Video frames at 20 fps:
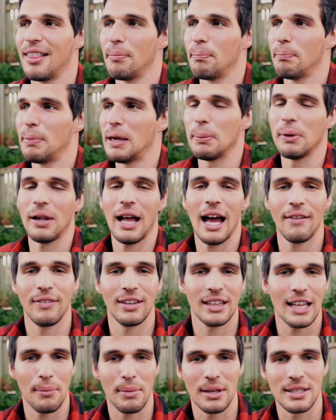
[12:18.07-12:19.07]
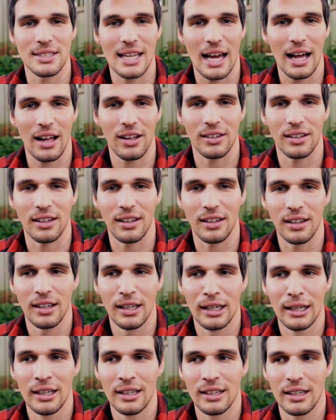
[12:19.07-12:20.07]
people having that mentality
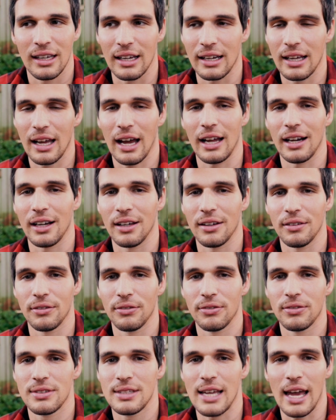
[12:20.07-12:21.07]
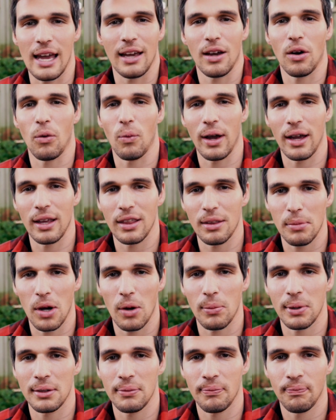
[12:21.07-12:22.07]
can kind of take away the
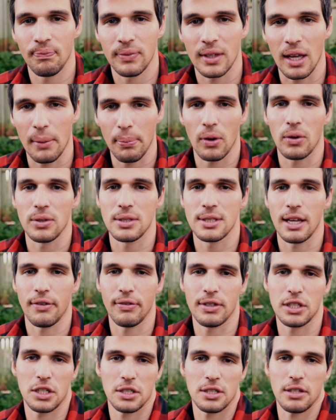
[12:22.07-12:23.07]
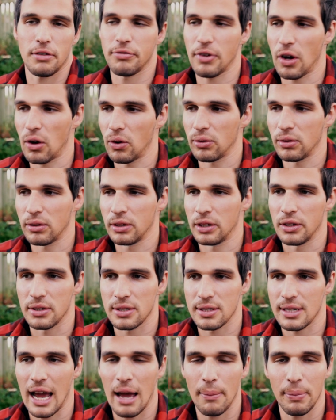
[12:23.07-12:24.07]
moment, opposed to if it's just a phone, you're
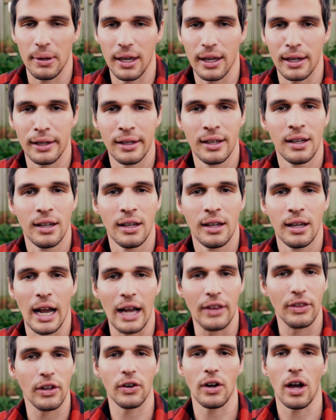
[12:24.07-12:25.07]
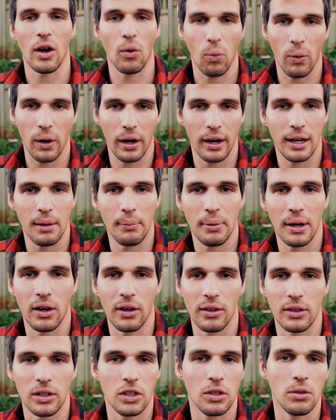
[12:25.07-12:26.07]
snapping it and they're not worried
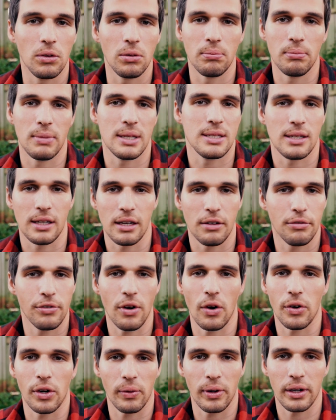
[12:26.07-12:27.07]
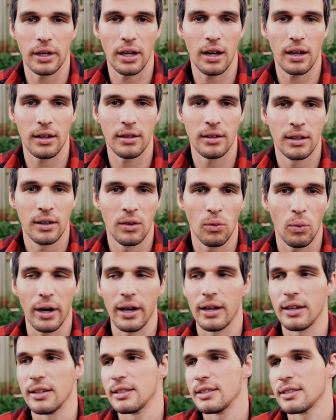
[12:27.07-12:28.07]
about you missing a photo or not.
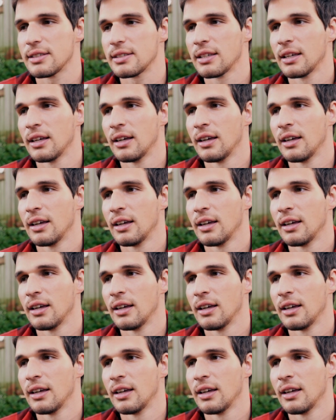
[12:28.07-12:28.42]
Whereas